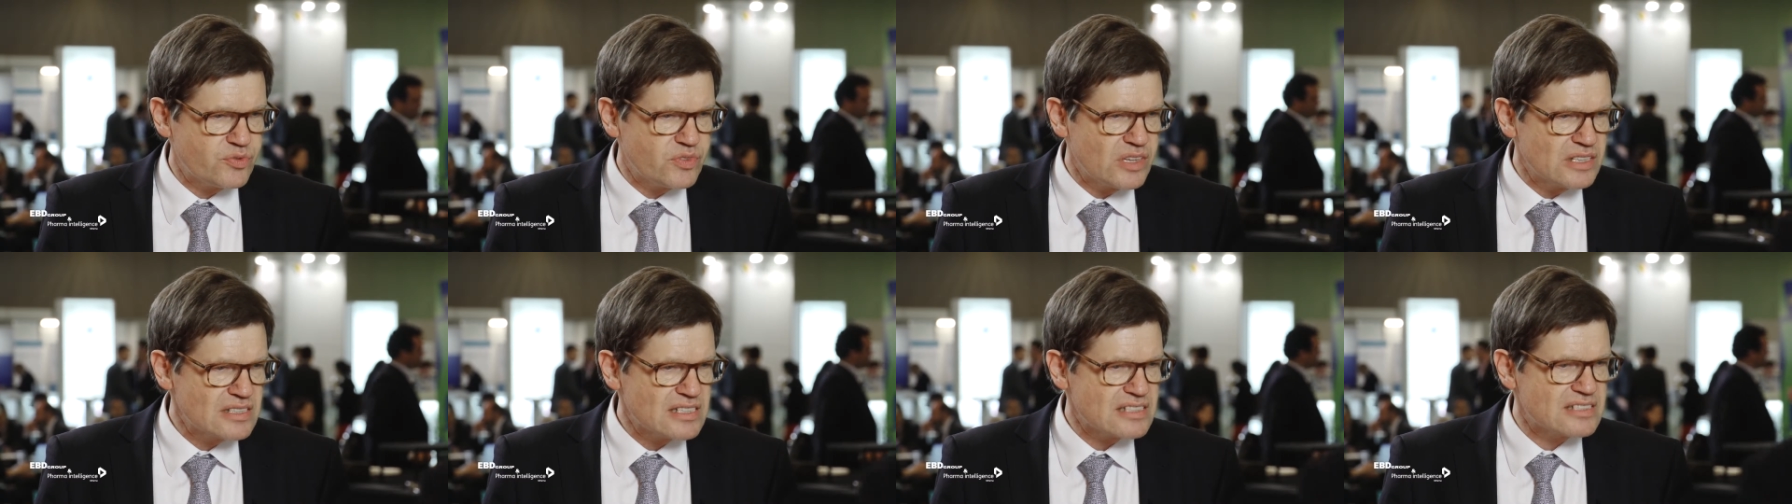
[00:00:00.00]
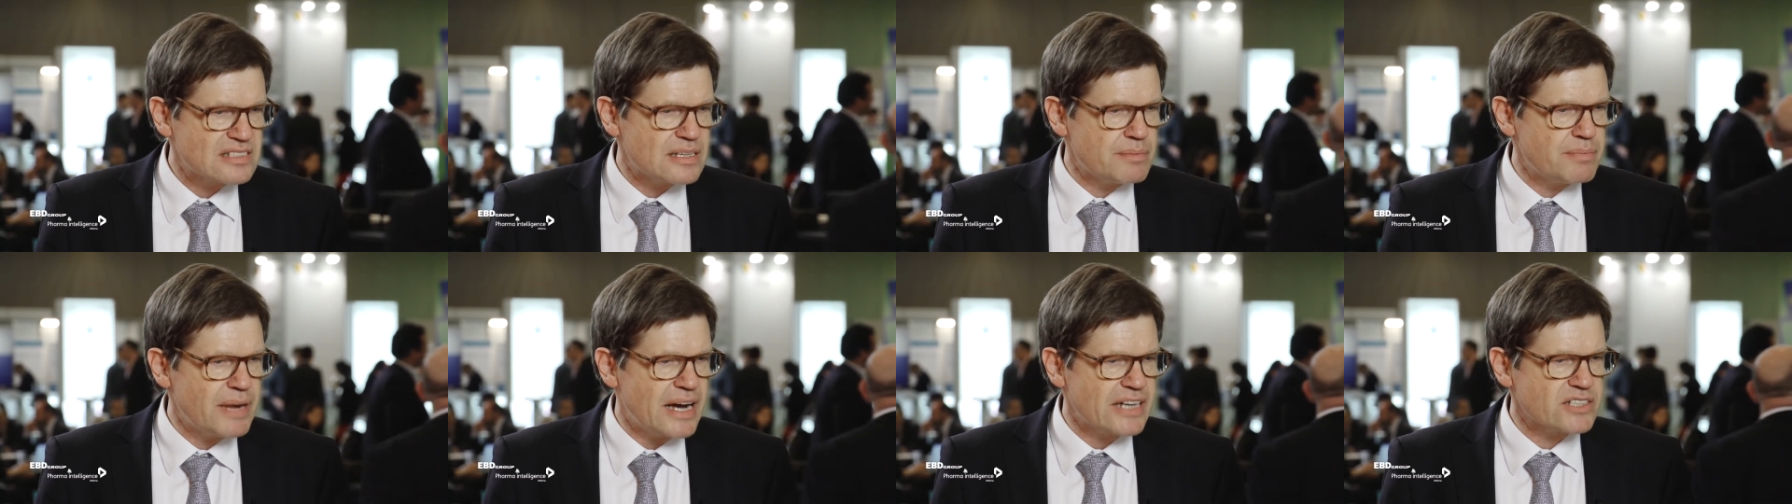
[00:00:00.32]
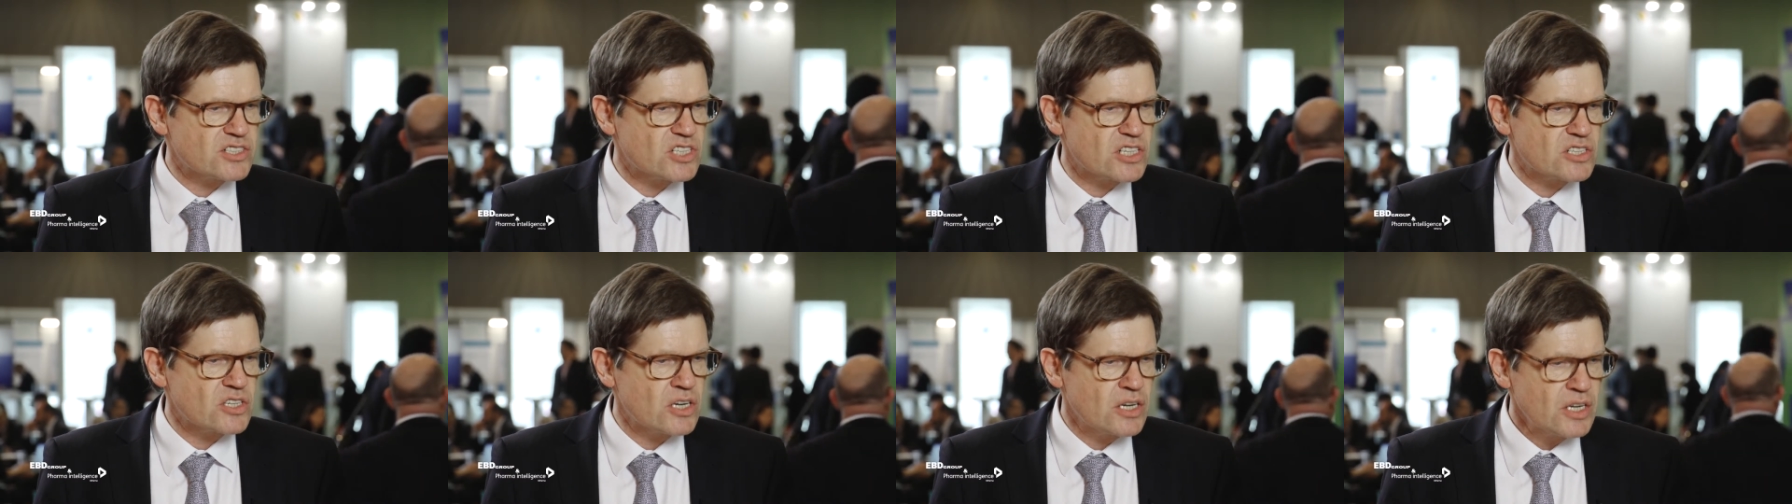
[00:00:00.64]
This is the
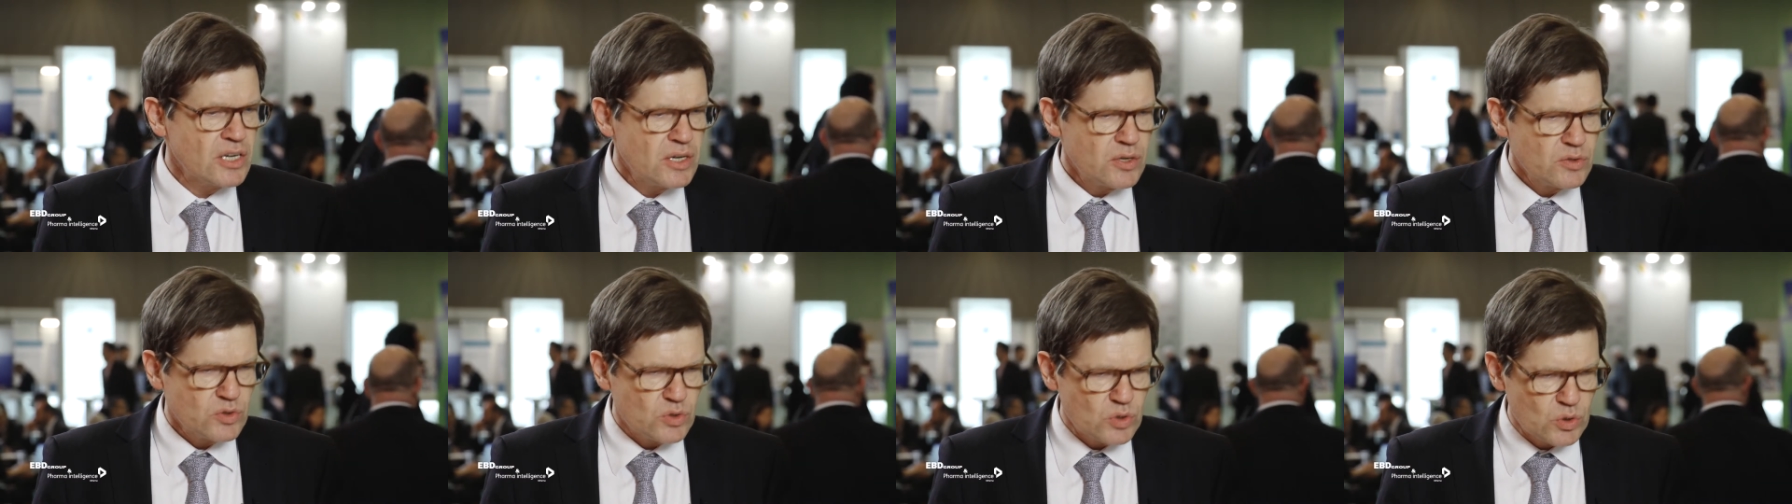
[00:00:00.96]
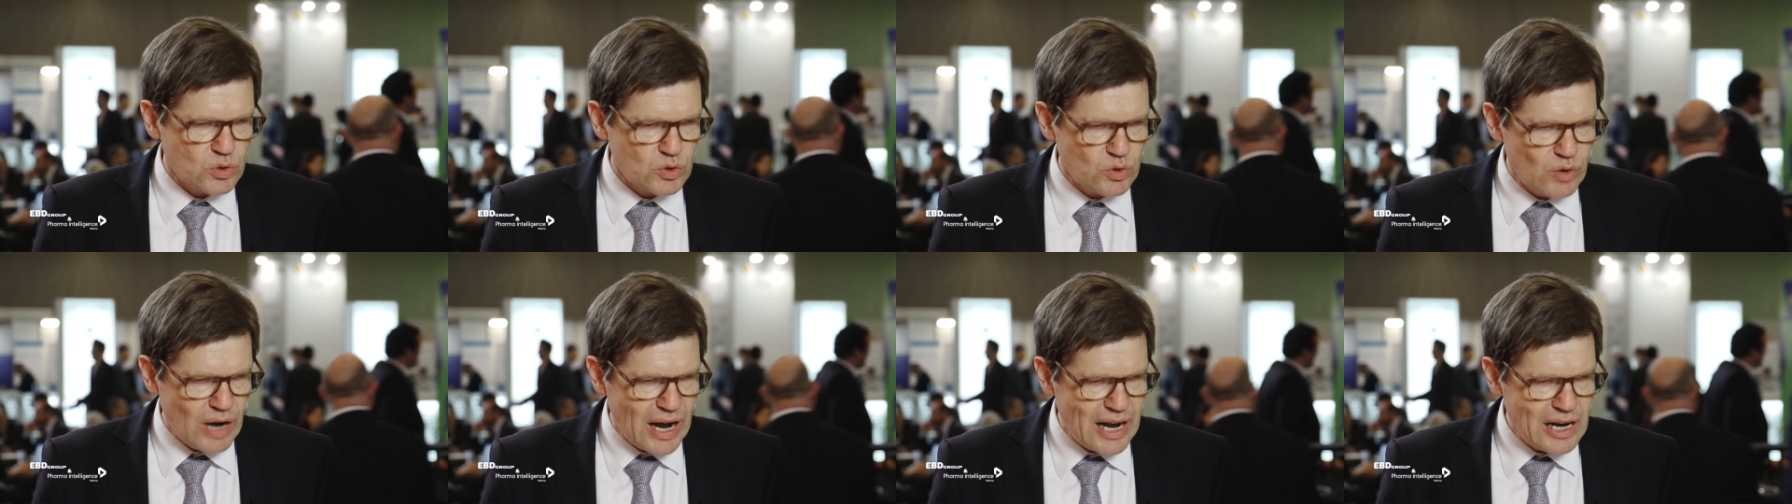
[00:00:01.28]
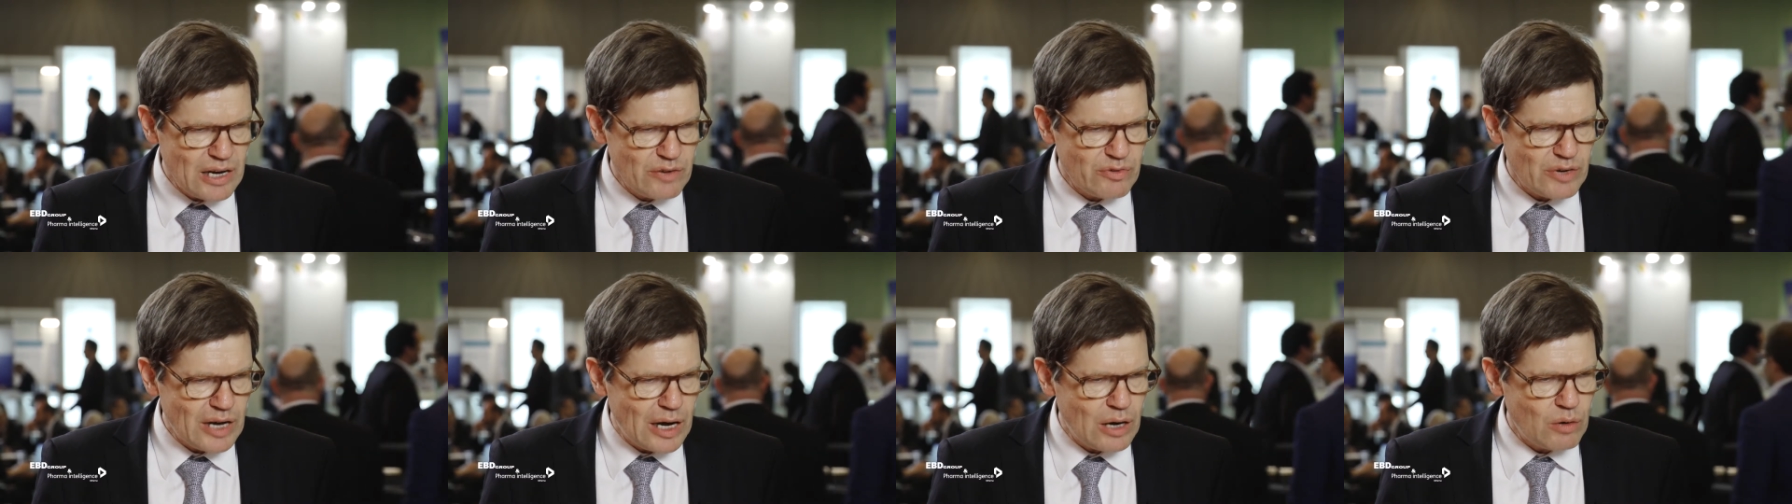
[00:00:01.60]
budget to
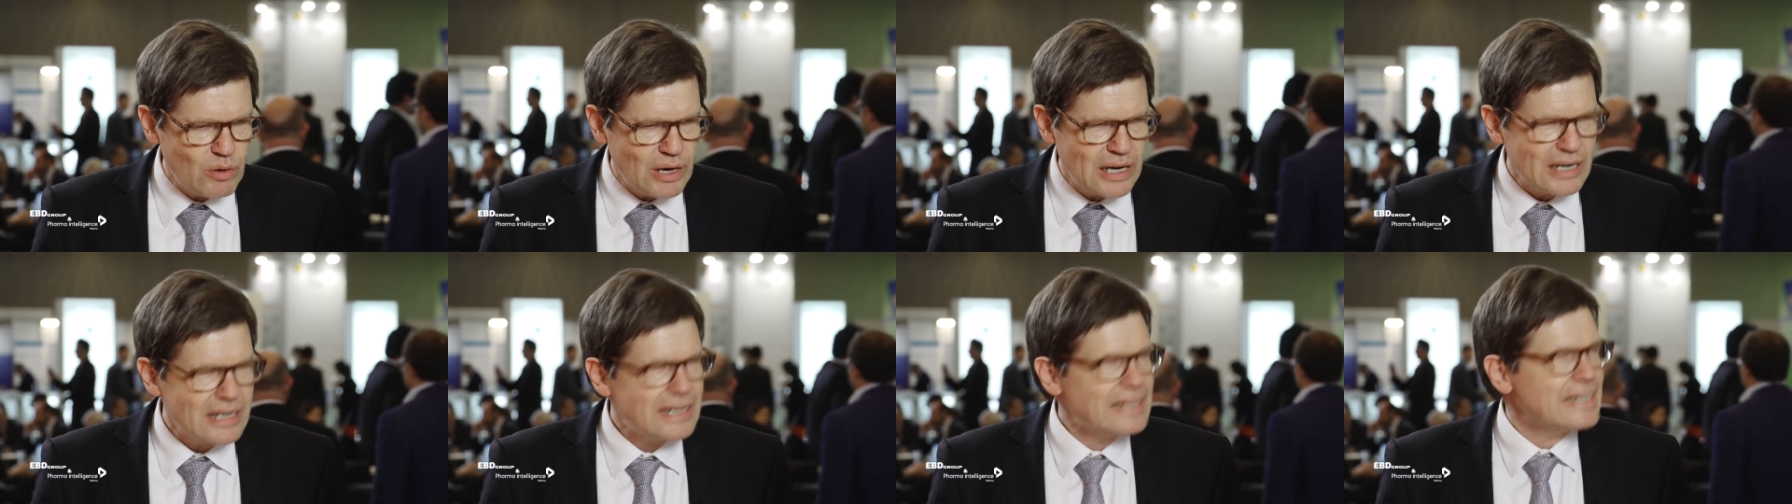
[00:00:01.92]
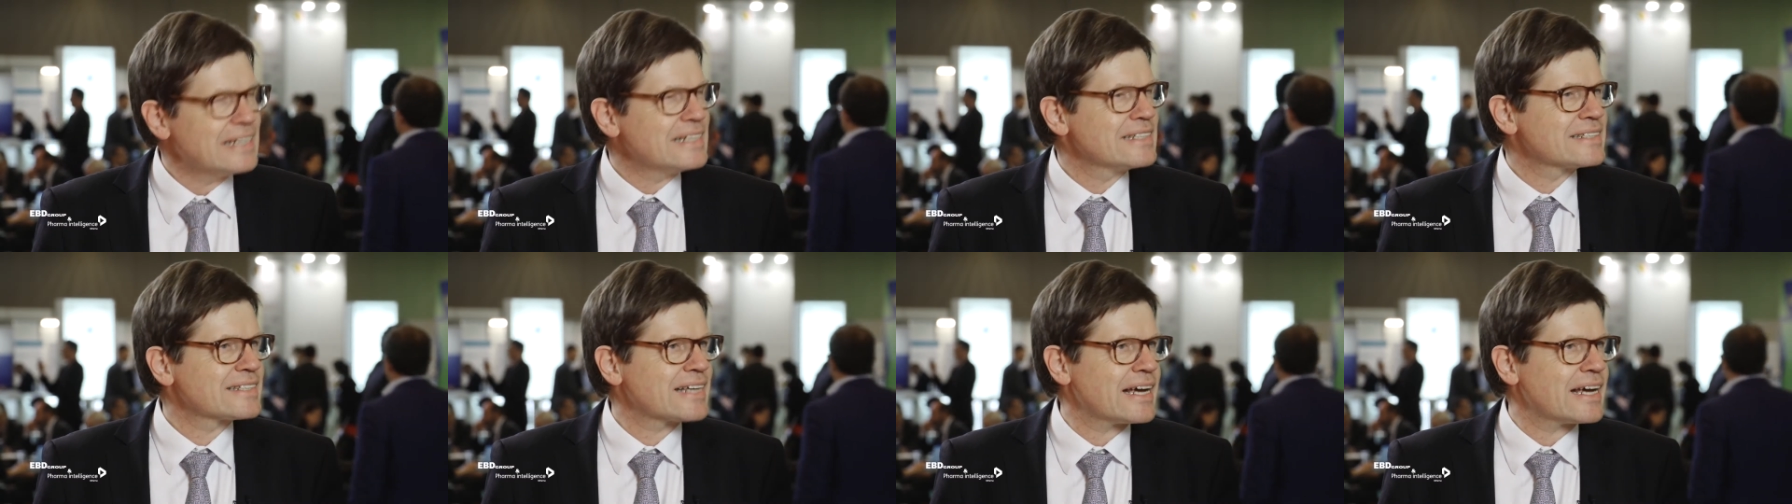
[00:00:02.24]
drive our lead